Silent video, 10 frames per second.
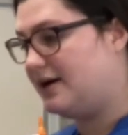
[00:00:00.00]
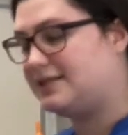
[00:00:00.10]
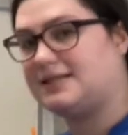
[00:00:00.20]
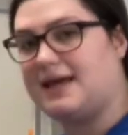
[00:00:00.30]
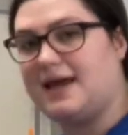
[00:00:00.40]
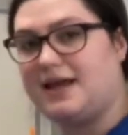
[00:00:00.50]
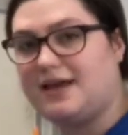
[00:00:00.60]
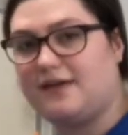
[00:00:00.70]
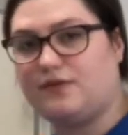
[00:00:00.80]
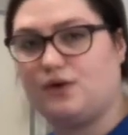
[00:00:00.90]
scan it
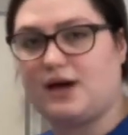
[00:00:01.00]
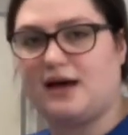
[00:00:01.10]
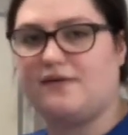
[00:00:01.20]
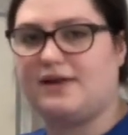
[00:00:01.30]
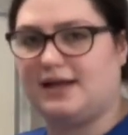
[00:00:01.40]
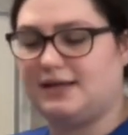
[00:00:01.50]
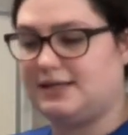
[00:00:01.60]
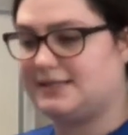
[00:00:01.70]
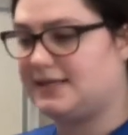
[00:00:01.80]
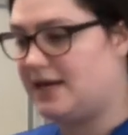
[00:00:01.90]
if you have a
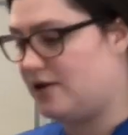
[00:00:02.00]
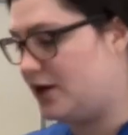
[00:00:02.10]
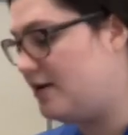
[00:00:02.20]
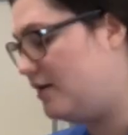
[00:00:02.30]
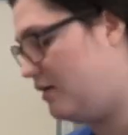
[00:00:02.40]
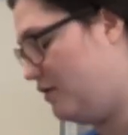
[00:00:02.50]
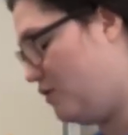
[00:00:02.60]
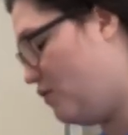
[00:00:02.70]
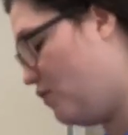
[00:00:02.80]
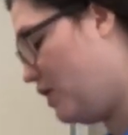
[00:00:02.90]
scanner,
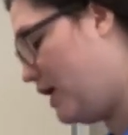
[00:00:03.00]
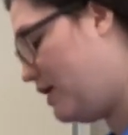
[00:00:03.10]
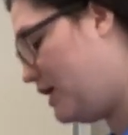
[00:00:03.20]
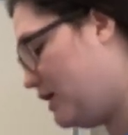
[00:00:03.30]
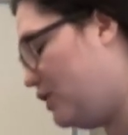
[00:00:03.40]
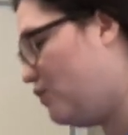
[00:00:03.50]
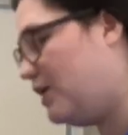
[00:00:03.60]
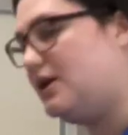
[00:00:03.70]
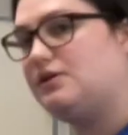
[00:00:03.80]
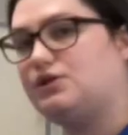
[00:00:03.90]
or you
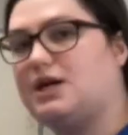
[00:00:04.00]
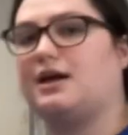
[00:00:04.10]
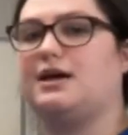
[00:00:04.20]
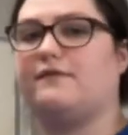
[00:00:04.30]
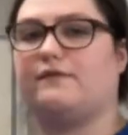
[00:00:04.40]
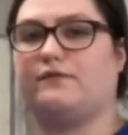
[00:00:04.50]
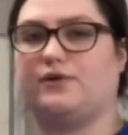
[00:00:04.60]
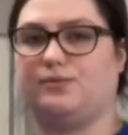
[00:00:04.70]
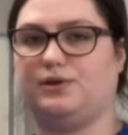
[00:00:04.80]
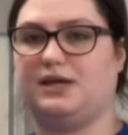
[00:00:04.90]
can check it
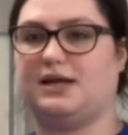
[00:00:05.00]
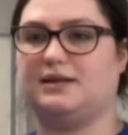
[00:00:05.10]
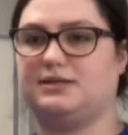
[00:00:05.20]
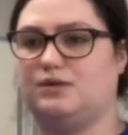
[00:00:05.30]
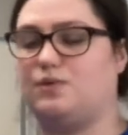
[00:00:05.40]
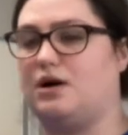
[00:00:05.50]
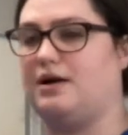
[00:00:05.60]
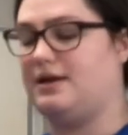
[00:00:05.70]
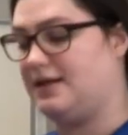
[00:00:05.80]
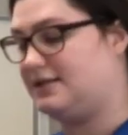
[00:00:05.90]
verbally against the MAR,
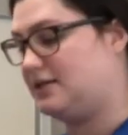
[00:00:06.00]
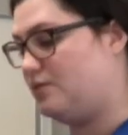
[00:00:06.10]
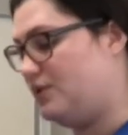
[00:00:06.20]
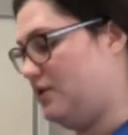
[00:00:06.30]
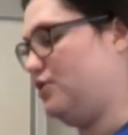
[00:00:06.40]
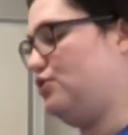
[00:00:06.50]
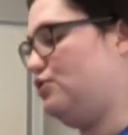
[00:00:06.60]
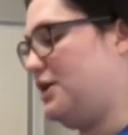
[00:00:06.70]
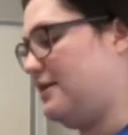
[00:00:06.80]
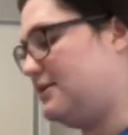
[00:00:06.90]
and that's going to be your 2
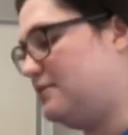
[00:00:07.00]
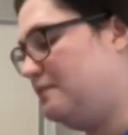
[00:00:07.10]
checks.